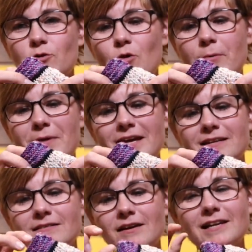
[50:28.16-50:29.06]
I
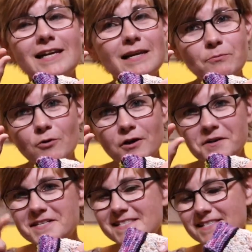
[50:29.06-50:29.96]
made a little
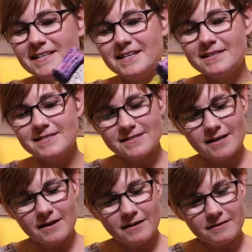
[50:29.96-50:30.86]
progress. It's
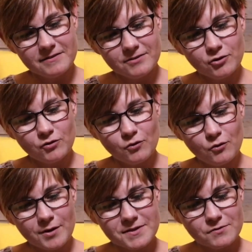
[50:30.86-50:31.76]
not
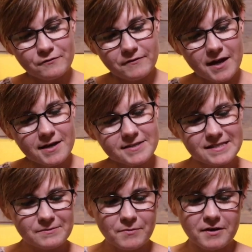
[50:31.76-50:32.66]
going so
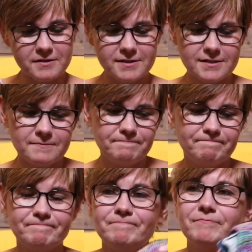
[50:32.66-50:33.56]
fast, but
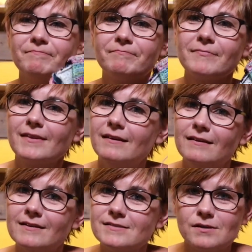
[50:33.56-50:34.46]

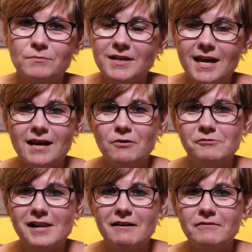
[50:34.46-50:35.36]
someday I
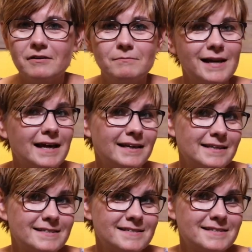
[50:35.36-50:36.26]
will have a blanket.